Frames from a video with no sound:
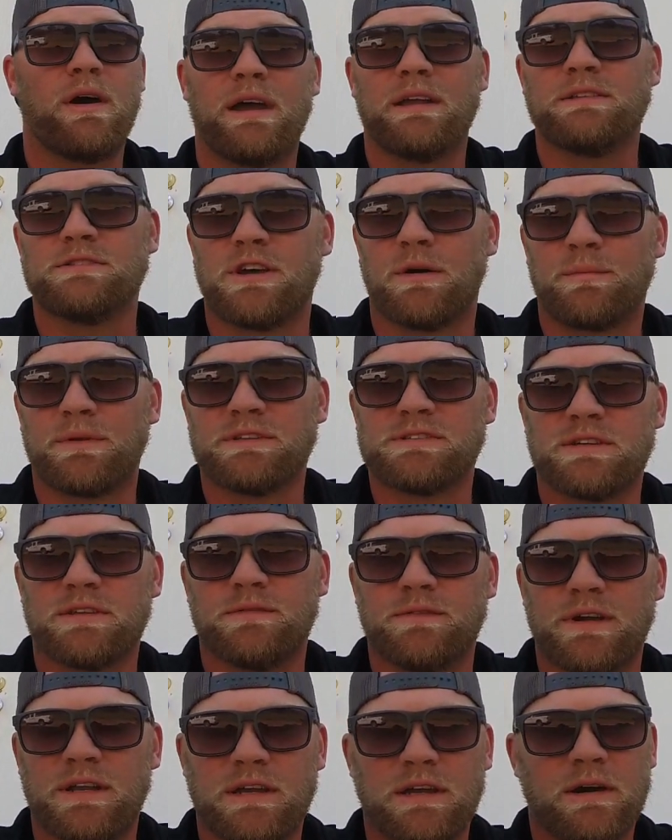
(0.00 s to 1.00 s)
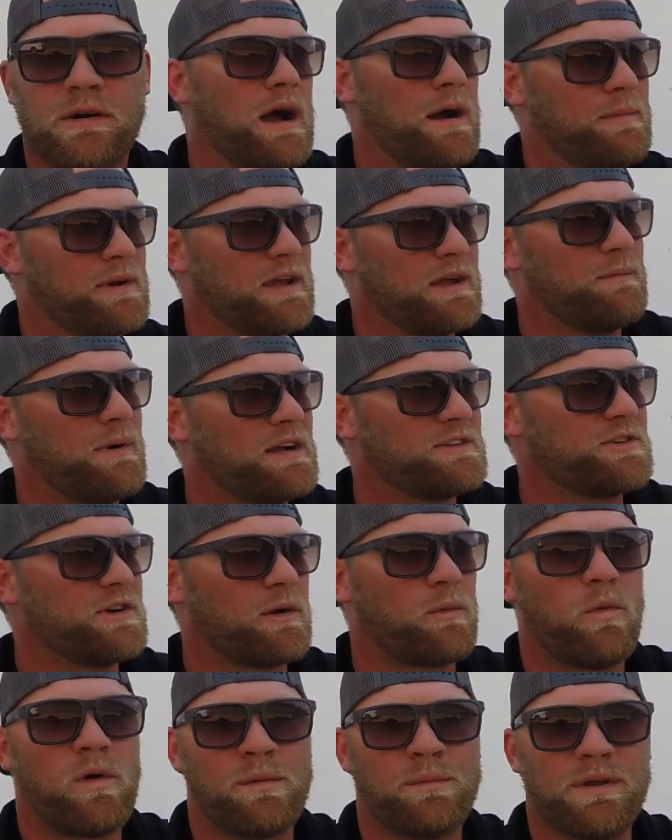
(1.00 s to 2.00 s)
ahead and jump into the video. I'm gonna get my
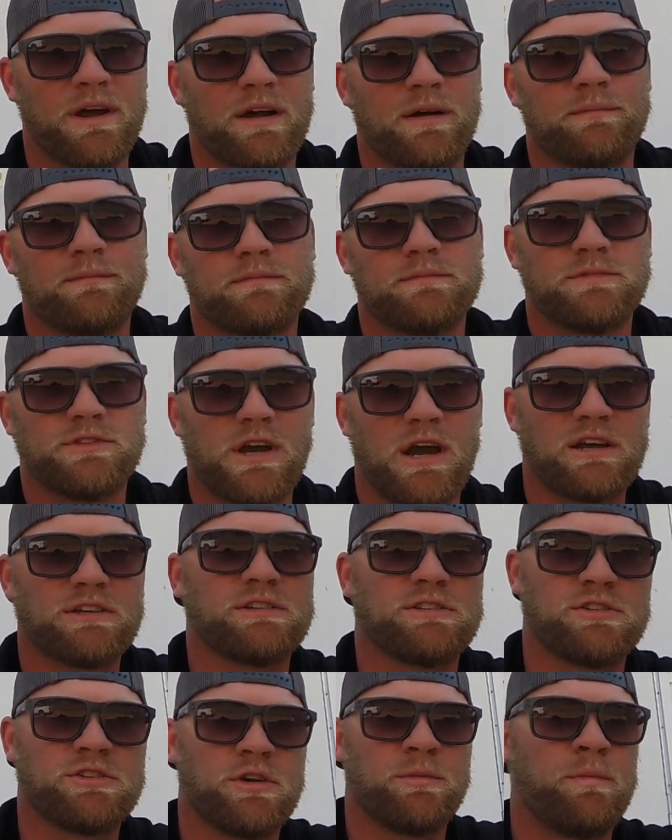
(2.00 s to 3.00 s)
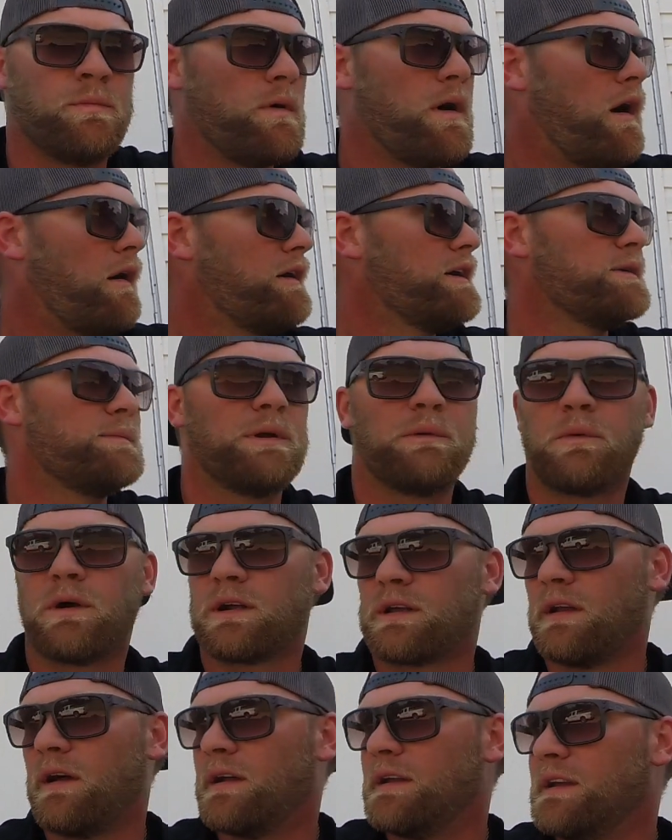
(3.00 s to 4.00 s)
truck warmed up. Josh should already be
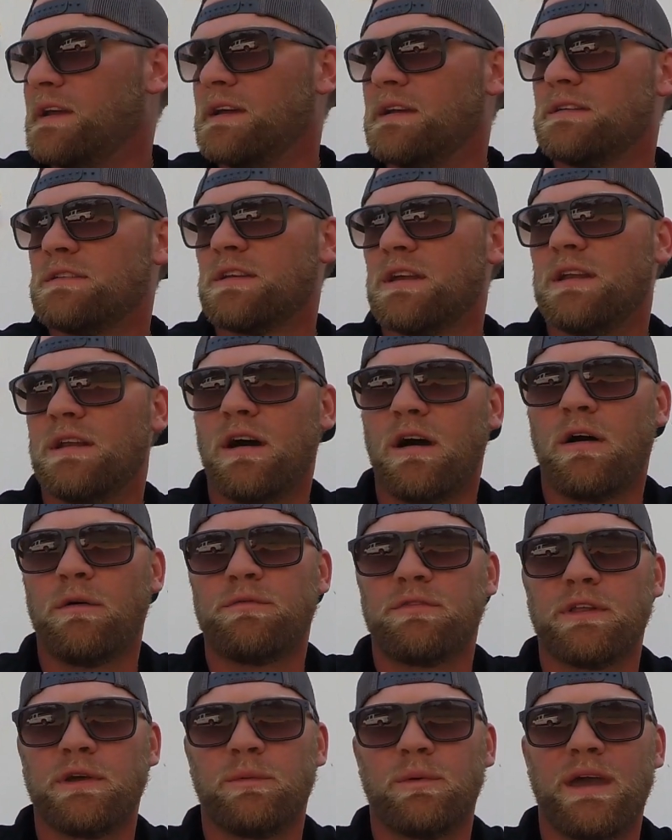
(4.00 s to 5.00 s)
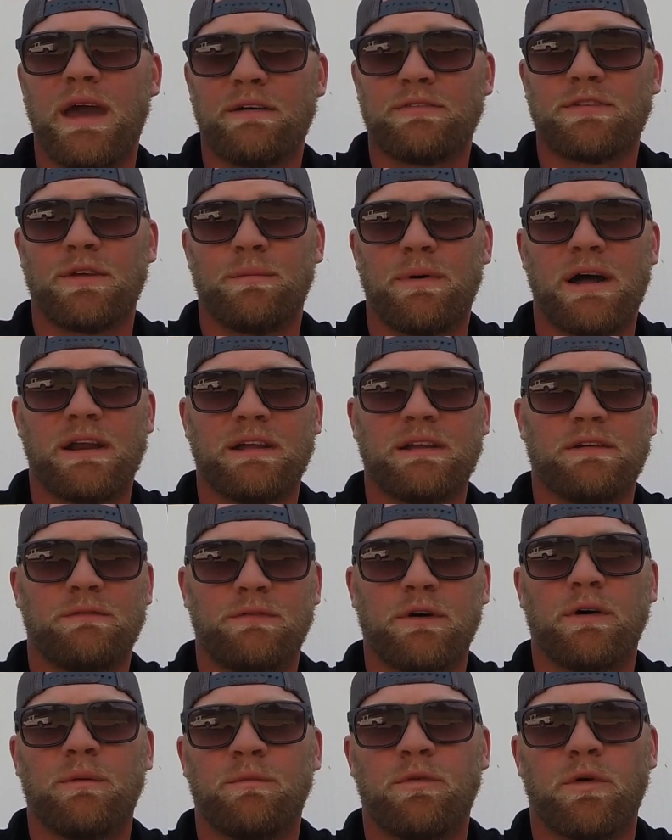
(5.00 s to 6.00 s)
working on his, and hopefully we have somebody to
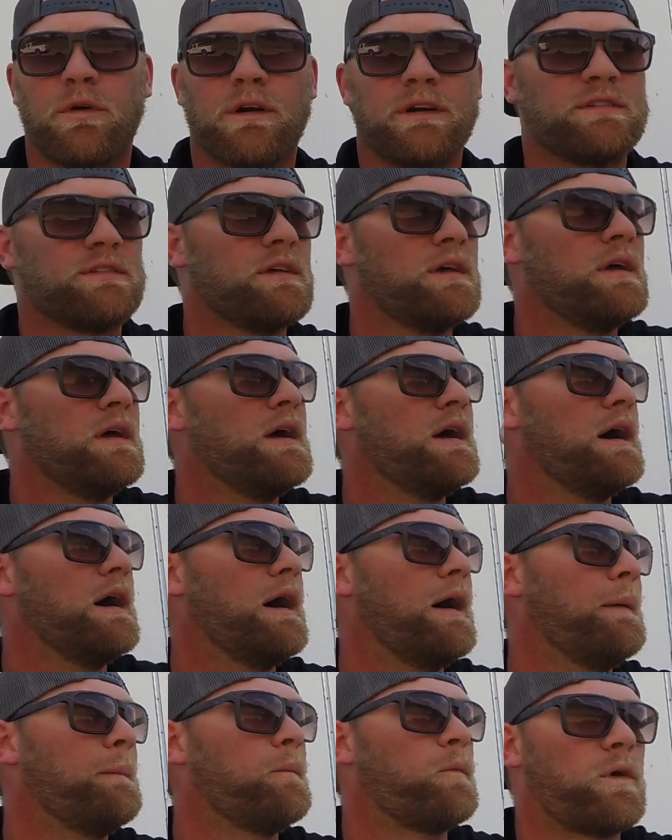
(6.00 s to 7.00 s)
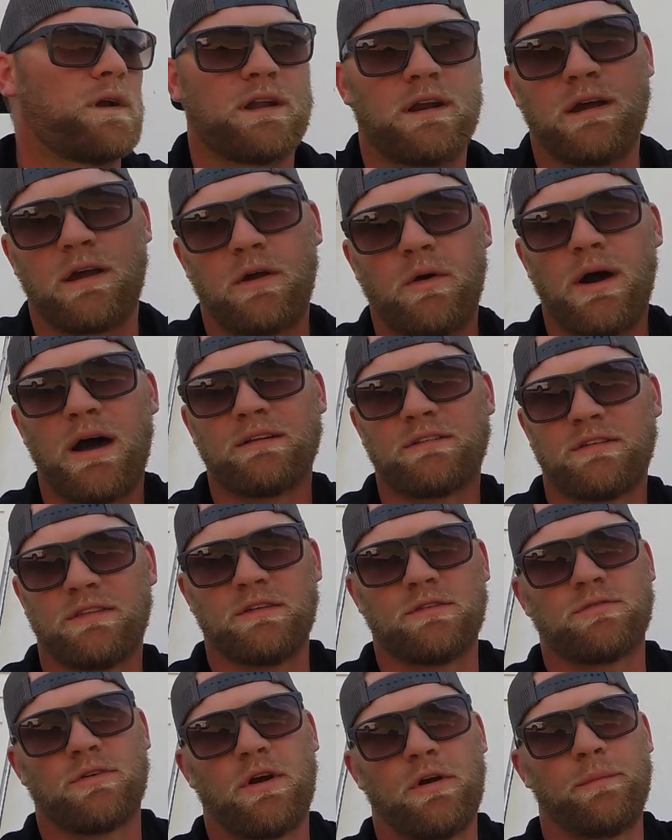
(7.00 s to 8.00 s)
film for us. We're gonna go out to
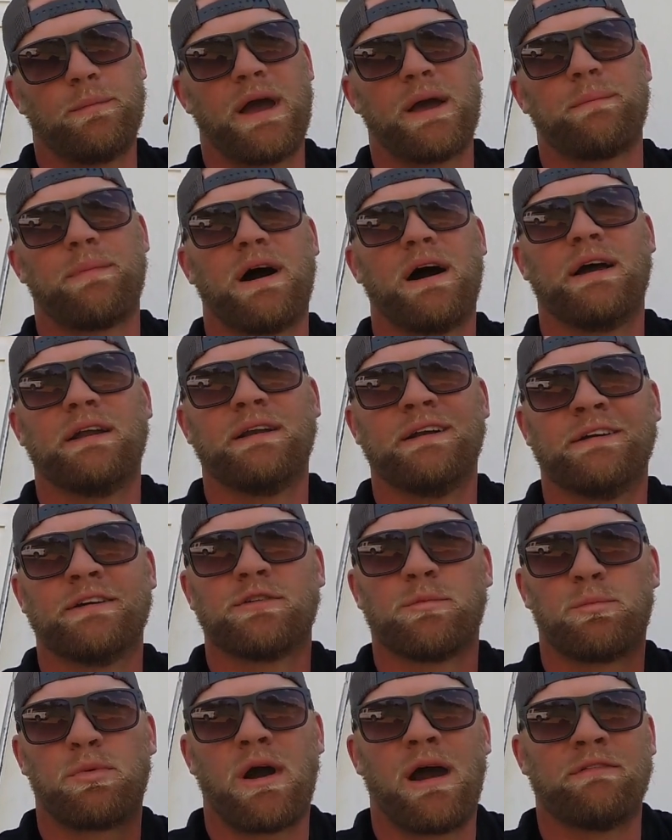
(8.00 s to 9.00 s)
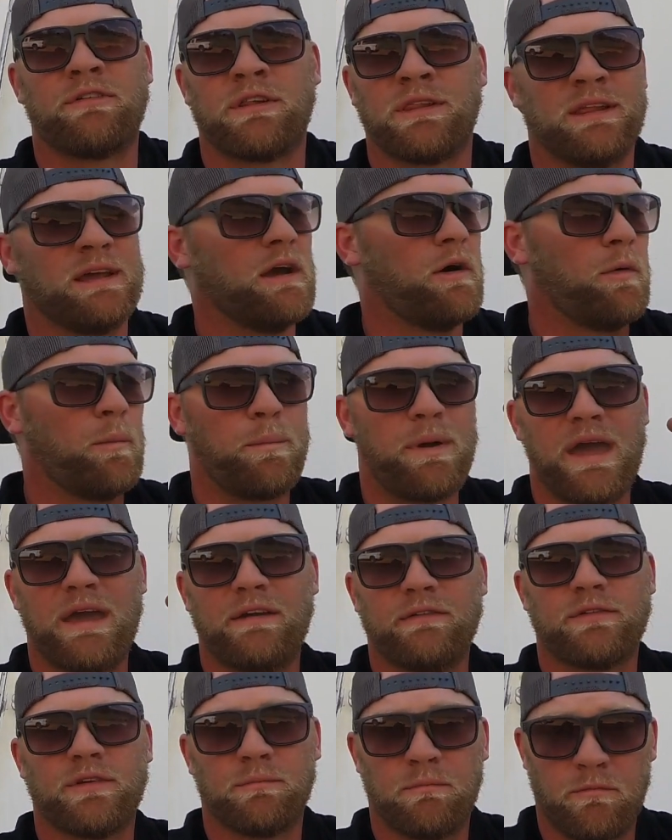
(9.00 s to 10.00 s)
this road back behind here. It's a privately owned
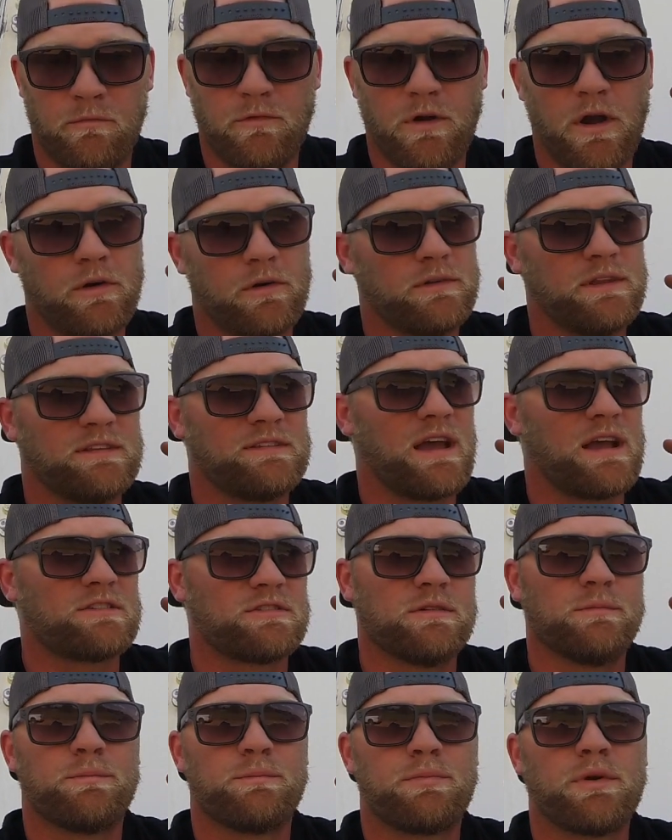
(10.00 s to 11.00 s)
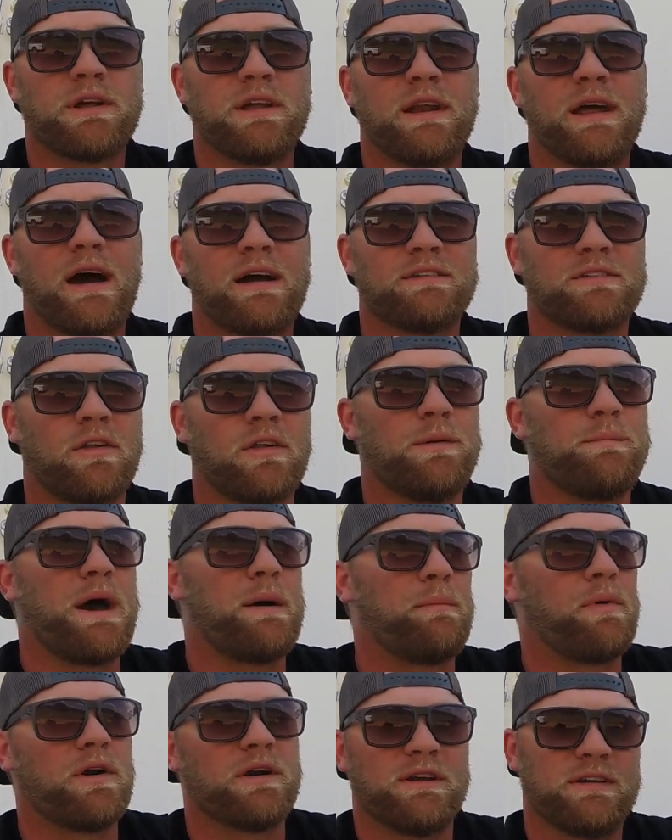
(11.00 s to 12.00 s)
paved road that's actually pretty nice. The only
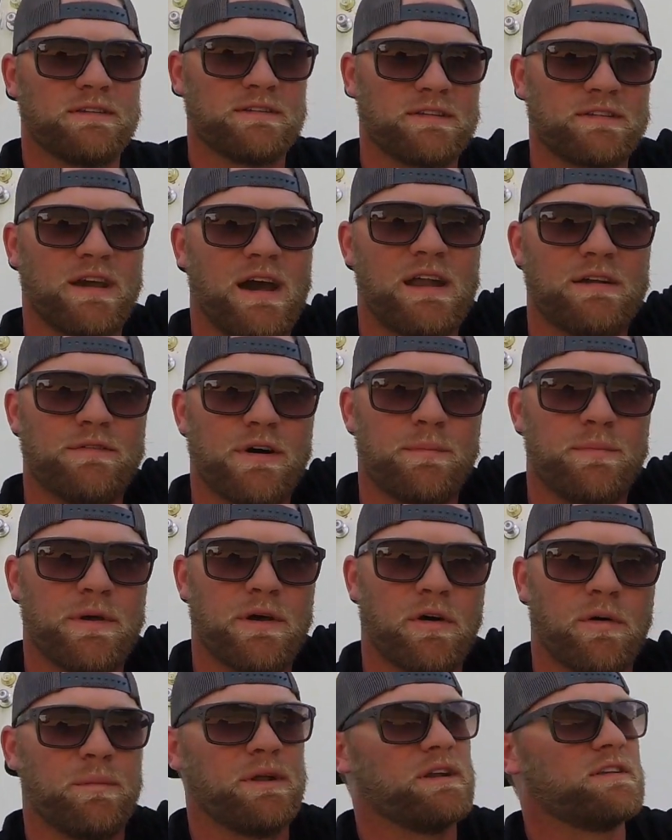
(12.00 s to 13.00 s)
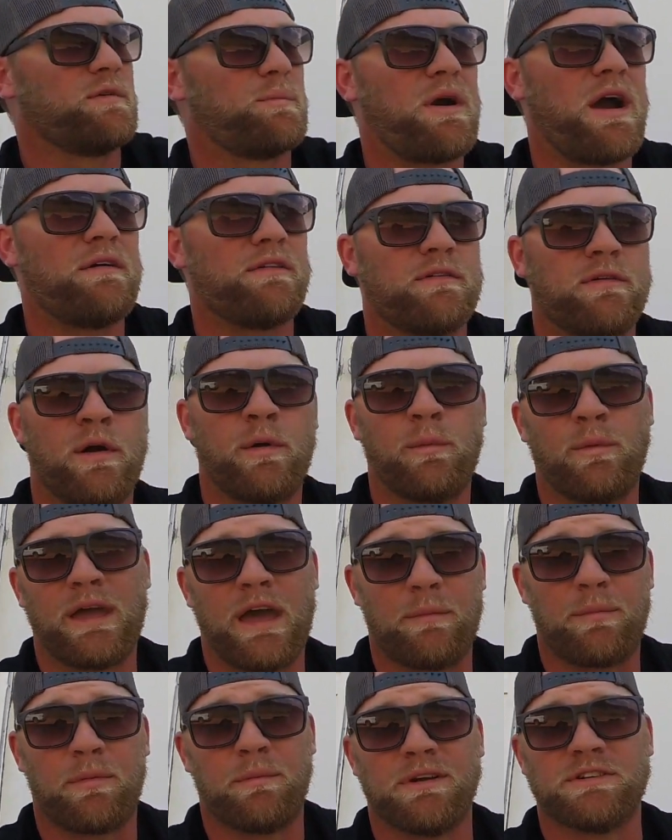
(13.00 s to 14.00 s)
bad part is it's kind of uphill, but it's a private road and we
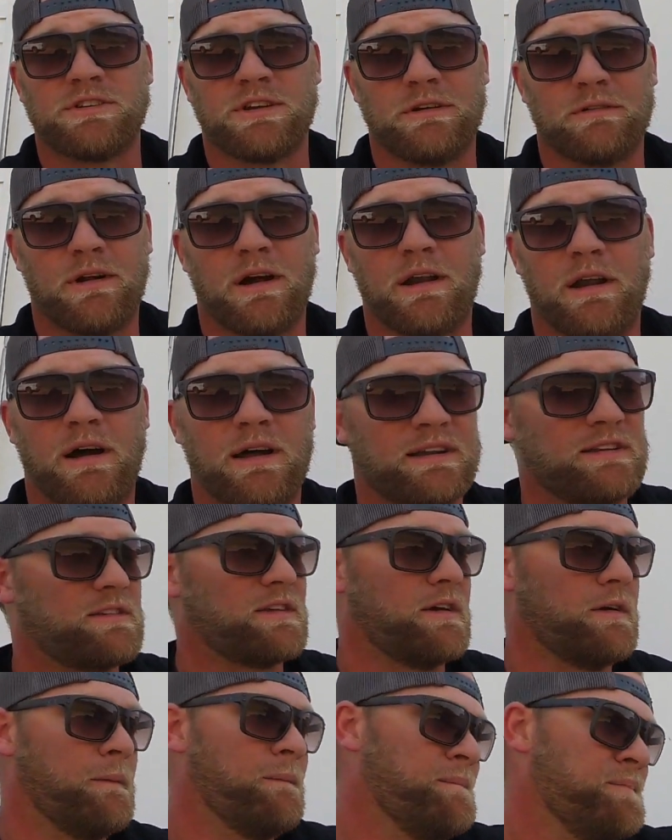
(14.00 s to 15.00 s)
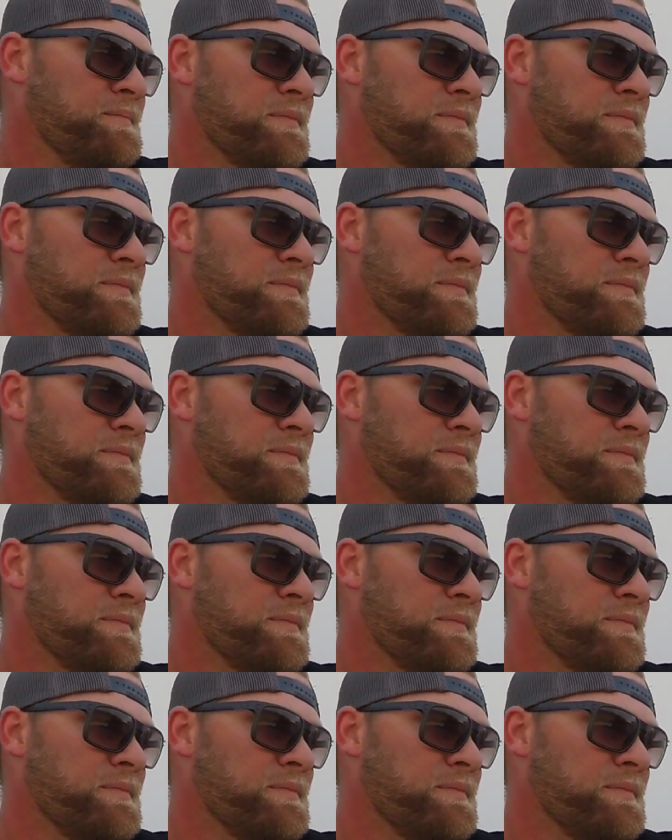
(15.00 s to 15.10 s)
have permission to run on it, so